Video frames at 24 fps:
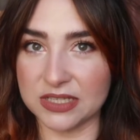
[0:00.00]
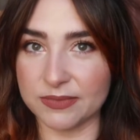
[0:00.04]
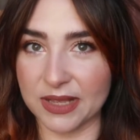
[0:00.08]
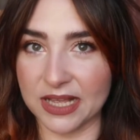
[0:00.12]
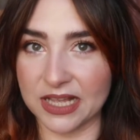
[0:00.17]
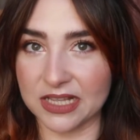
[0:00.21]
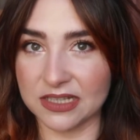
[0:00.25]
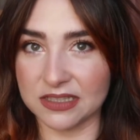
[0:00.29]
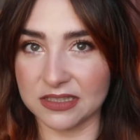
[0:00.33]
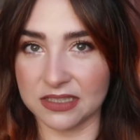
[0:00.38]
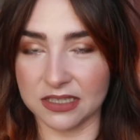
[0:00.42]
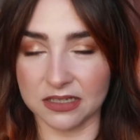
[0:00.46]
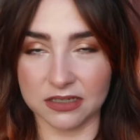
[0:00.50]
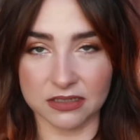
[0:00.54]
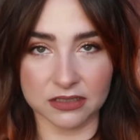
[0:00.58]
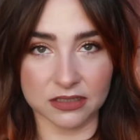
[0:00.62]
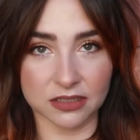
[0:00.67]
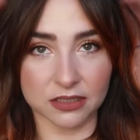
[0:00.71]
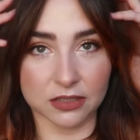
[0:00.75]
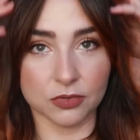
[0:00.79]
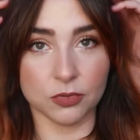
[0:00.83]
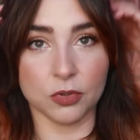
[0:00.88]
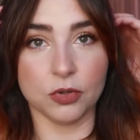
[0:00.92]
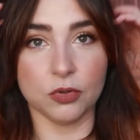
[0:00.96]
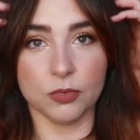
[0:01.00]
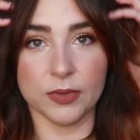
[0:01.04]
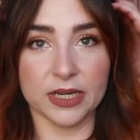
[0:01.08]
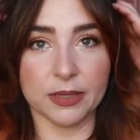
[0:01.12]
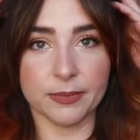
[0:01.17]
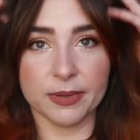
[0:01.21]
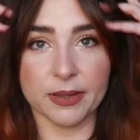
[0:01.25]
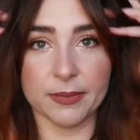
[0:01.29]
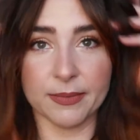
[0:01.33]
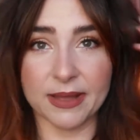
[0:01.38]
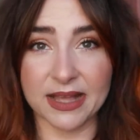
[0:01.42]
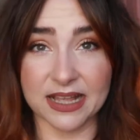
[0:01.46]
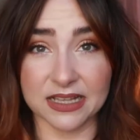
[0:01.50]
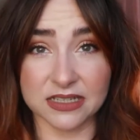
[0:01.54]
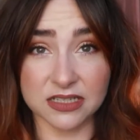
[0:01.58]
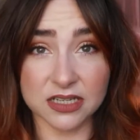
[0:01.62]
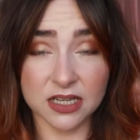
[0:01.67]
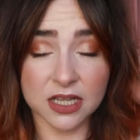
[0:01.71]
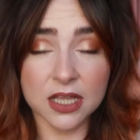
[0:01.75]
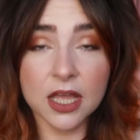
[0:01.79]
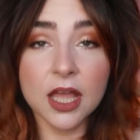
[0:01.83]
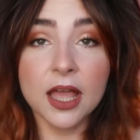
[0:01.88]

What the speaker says: my hand there and then it all went a bit mad.